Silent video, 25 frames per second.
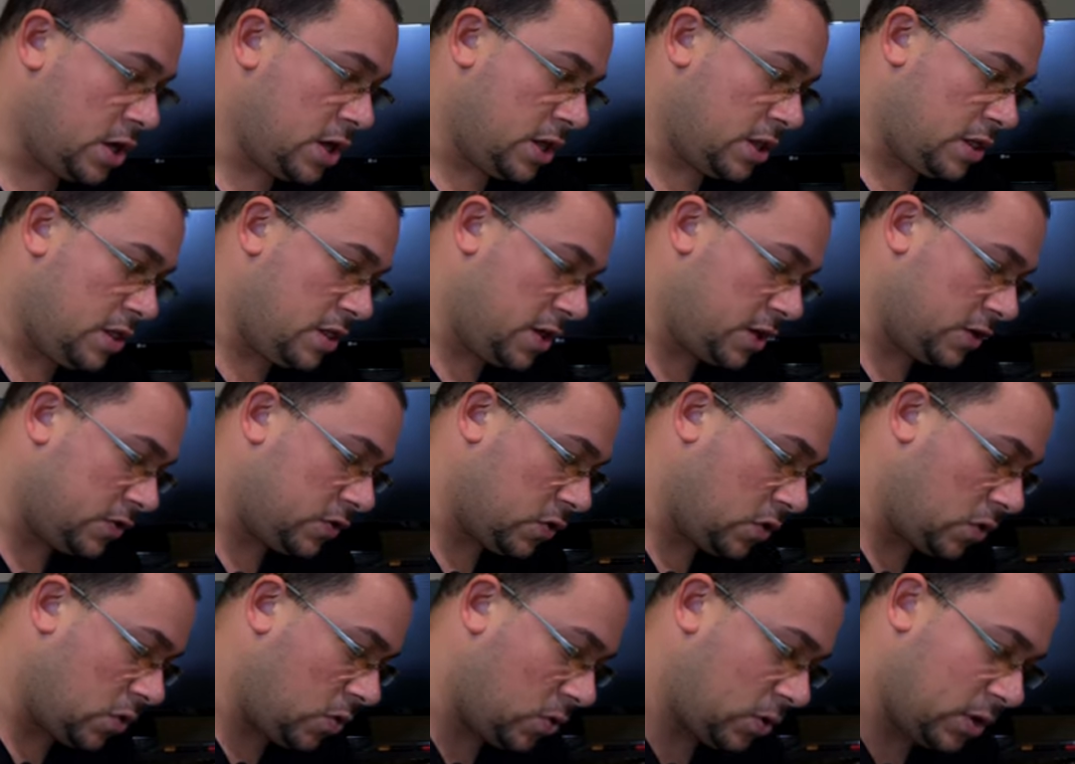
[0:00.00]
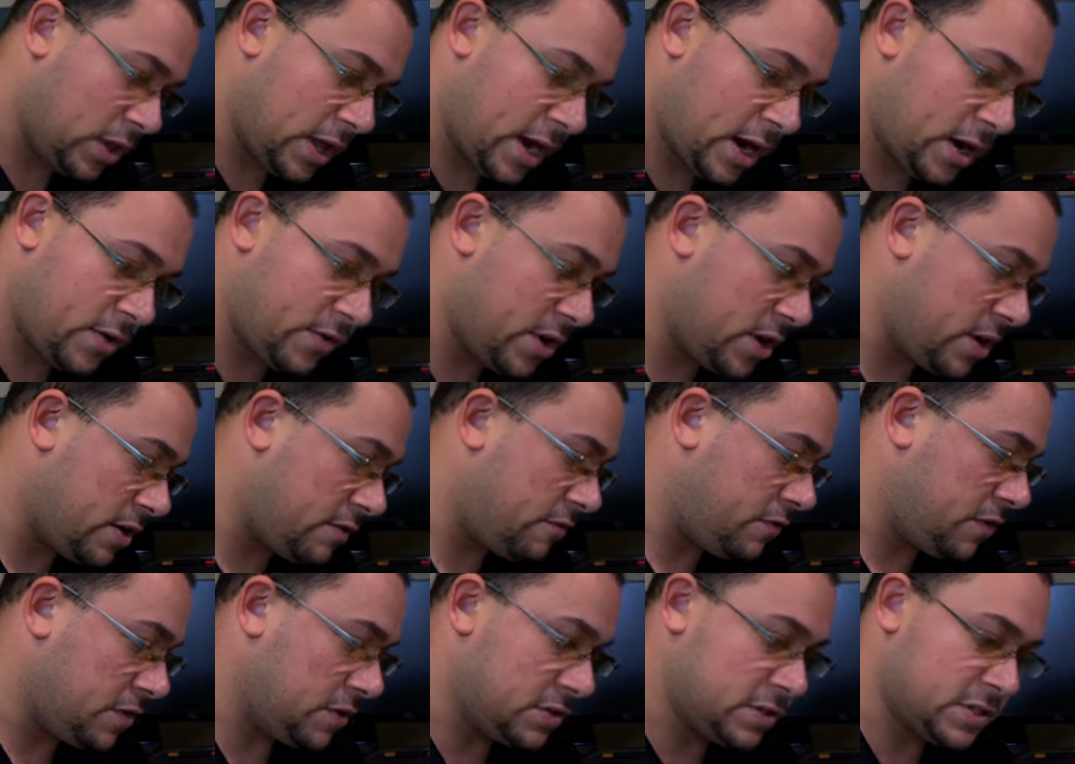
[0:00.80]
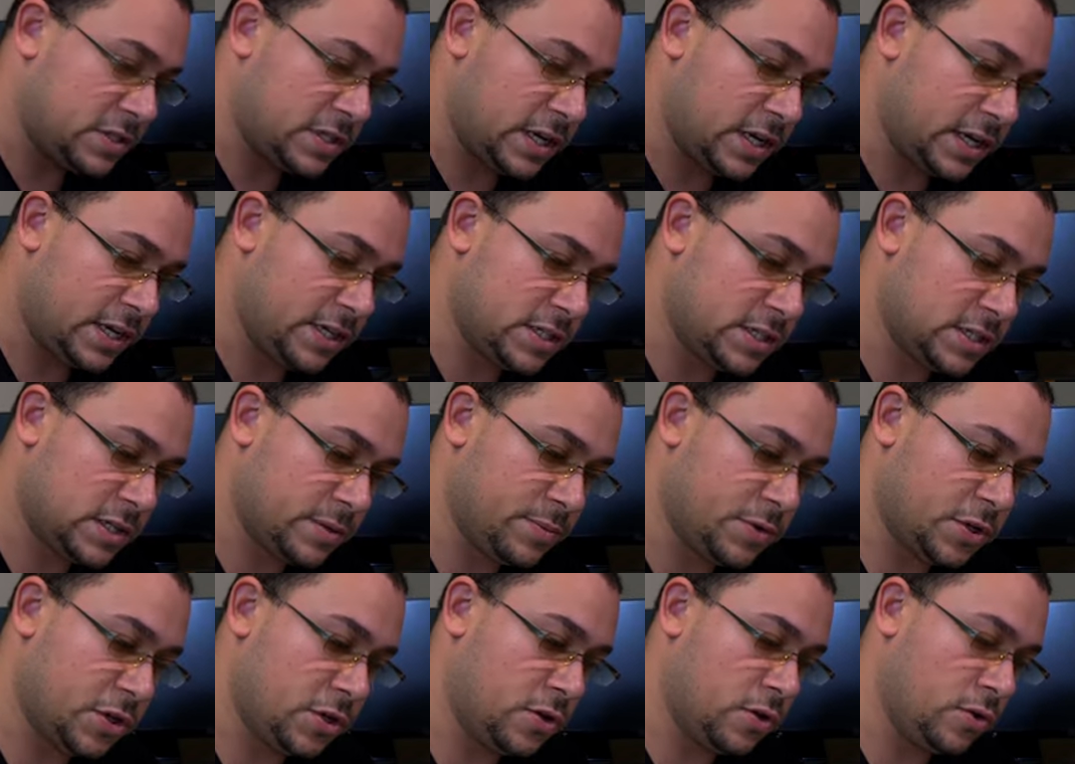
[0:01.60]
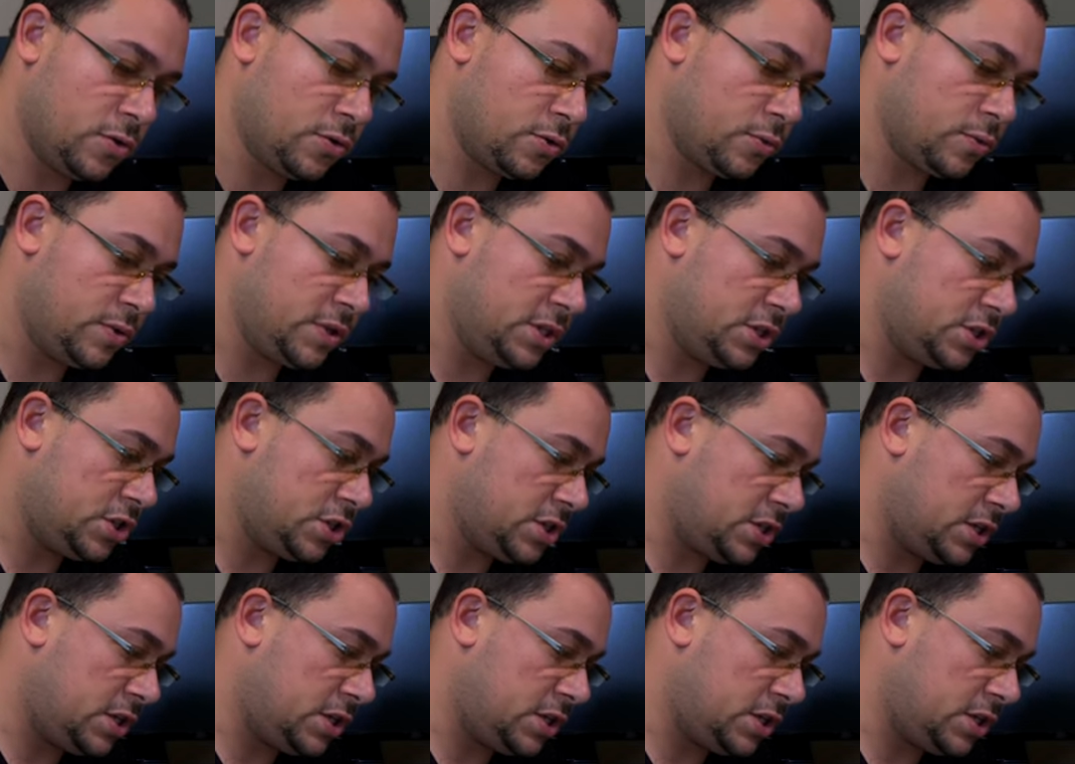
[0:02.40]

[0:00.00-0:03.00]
This whole area feels nice. I'm gonna go through each